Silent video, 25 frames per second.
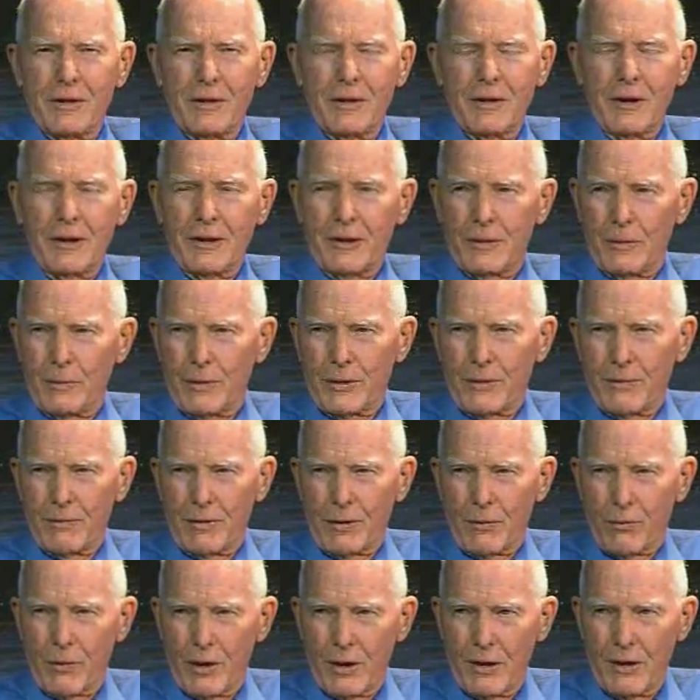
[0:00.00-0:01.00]
I know what's
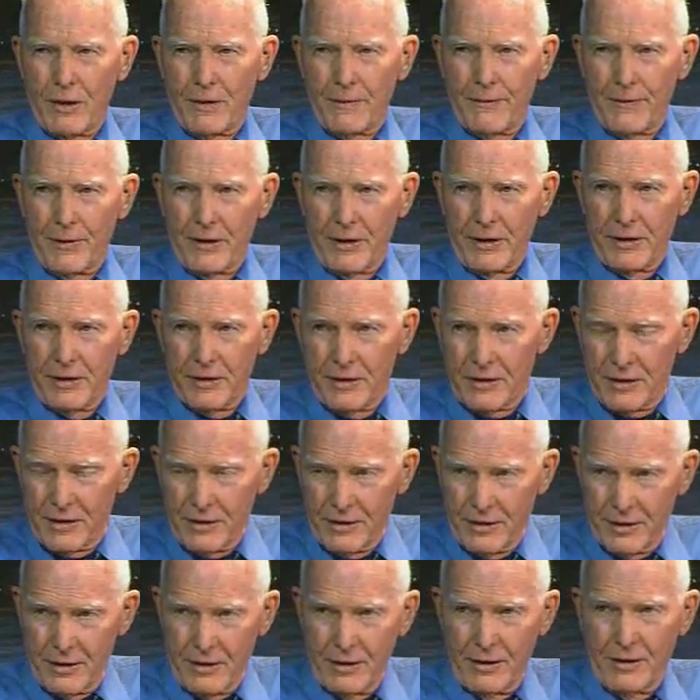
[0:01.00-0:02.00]
required for any
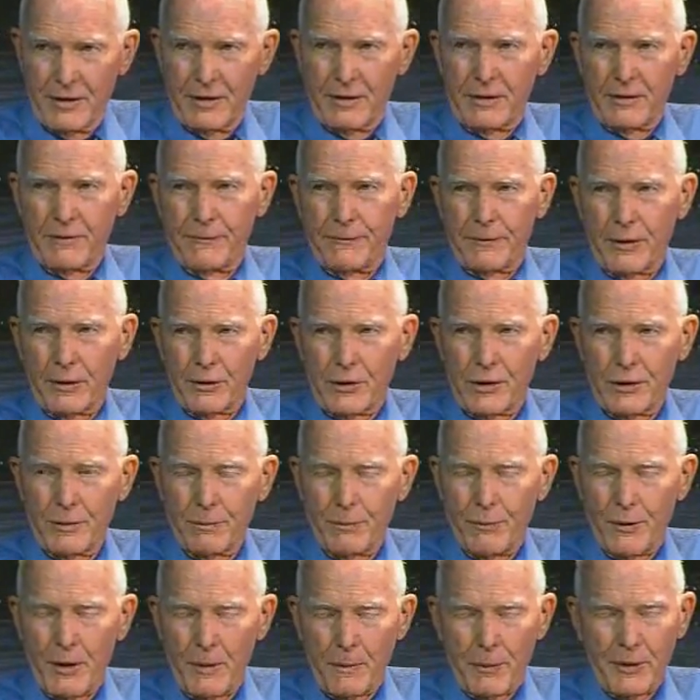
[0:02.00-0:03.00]
society to function
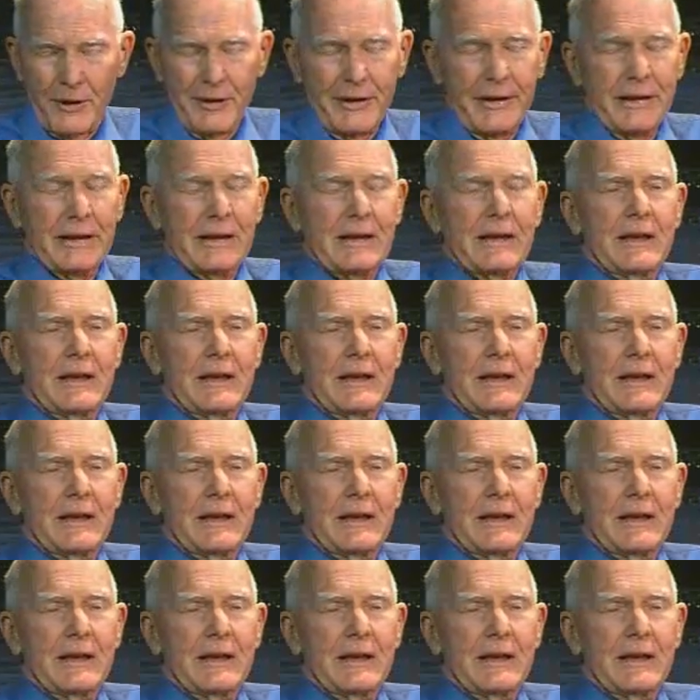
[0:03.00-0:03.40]
properly,